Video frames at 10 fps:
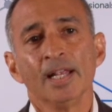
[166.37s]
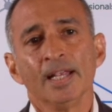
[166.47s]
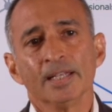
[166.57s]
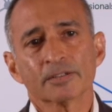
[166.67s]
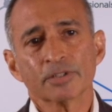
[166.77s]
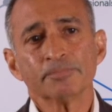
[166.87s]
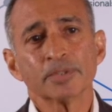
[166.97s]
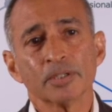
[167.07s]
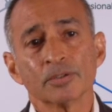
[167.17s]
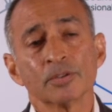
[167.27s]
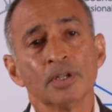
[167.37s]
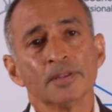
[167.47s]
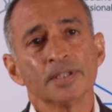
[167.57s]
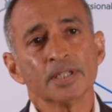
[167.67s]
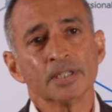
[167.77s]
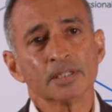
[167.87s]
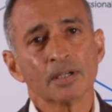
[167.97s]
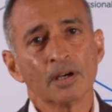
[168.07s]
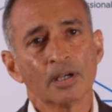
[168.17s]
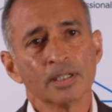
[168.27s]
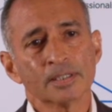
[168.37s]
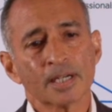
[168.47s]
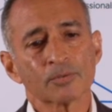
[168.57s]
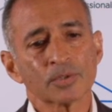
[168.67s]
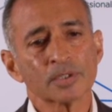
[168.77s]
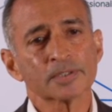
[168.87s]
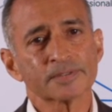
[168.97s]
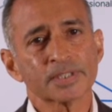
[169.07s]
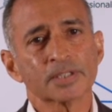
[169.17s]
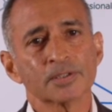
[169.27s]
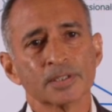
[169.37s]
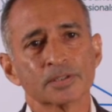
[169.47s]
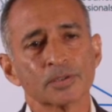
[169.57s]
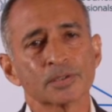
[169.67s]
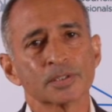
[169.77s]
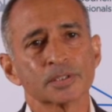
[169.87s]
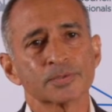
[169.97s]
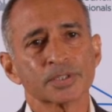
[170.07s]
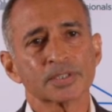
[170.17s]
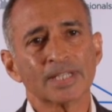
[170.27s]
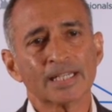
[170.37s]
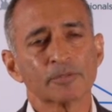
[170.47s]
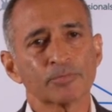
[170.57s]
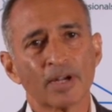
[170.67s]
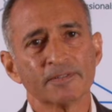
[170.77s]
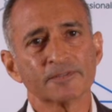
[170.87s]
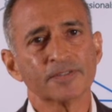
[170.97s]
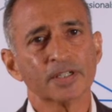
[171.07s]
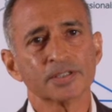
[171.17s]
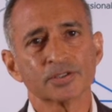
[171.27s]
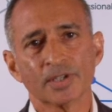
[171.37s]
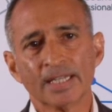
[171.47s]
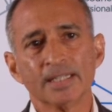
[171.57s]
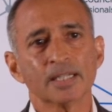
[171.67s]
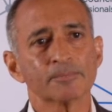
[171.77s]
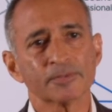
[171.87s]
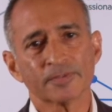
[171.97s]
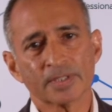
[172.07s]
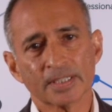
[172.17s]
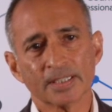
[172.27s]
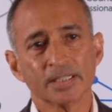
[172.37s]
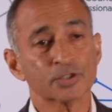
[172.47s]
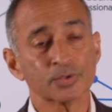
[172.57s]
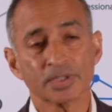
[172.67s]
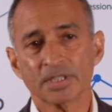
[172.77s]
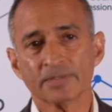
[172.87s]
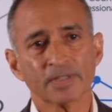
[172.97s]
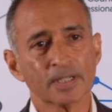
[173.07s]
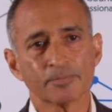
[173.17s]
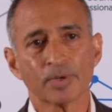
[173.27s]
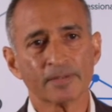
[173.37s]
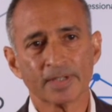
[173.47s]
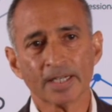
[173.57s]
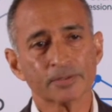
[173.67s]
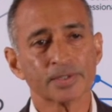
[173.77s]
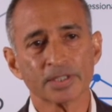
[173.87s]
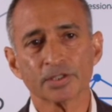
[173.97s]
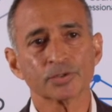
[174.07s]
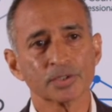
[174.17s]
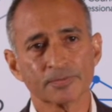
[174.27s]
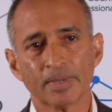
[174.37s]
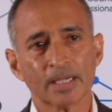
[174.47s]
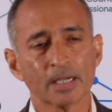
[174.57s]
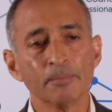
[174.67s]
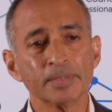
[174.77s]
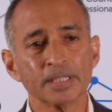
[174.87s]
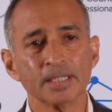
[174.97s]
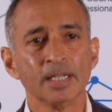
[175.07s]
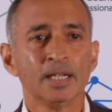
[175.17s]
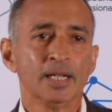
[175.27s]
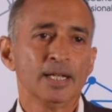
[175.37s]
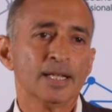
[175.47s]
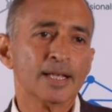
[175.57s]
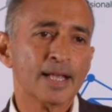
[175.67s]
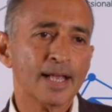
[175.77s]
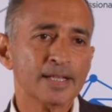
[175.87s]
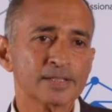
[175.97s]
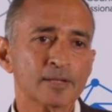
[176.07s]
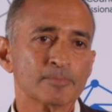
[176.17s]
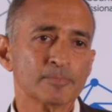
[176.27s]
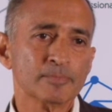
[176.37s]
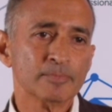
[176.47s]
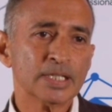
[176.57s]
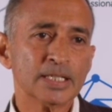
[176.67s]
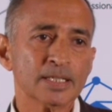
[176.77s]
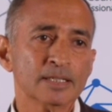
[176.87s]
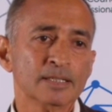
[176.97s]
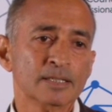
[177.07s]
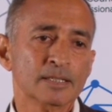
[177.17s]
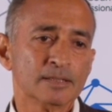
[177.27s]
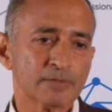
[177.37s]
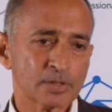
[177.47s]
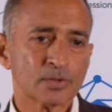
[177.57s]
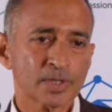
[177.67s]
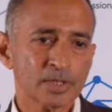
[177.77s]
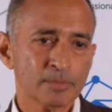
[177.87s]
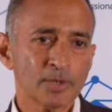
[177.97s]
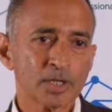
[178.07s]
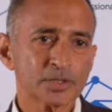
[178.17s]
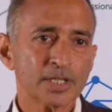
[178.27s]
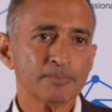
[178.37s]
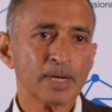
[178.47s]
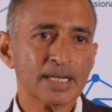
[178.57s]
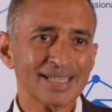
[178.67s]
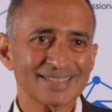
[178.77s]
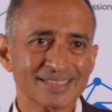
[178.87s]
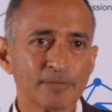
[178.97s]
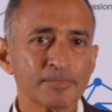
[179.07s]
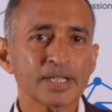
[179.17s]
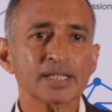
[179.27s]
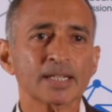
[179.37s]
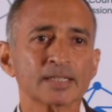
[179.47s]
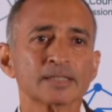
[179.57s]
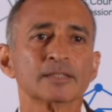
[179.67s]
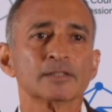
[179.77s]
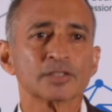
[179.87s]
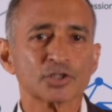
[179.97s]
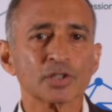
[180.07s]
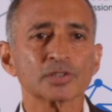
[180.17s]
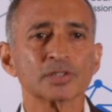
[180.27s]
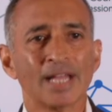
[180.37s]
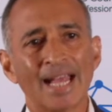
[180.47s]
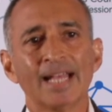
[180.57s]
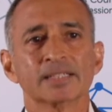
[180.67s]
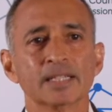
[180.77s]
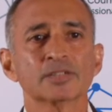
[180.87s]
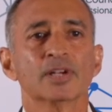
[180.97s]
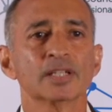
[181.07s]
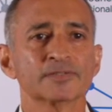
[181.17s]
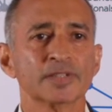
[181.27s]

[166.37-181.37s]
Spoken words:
In crypto, the entire world of security tokens, which is taking private funds or any type of issuance, even a private equity issuance by a company, ends up being recorded on a blockchain by something that is structured as a transfer